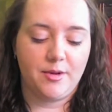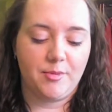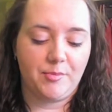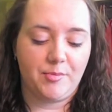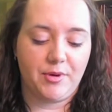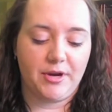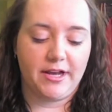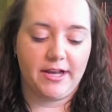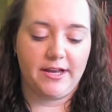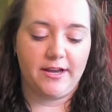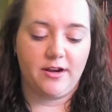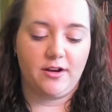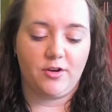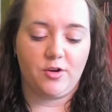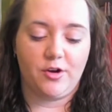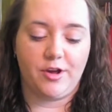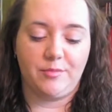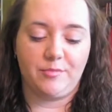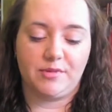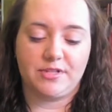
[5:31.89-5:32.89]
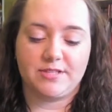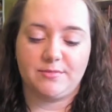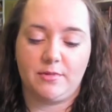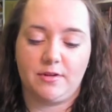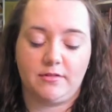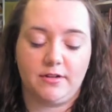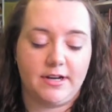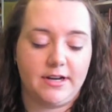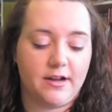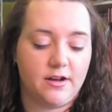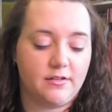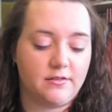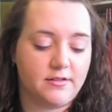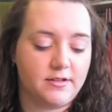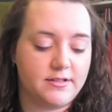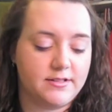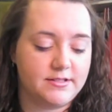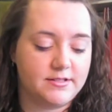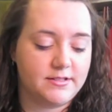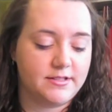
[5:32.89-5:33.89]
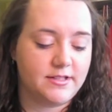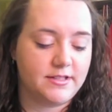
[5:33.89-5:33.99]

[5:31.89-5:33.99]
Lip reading: but I'll go ahead and put some on right now because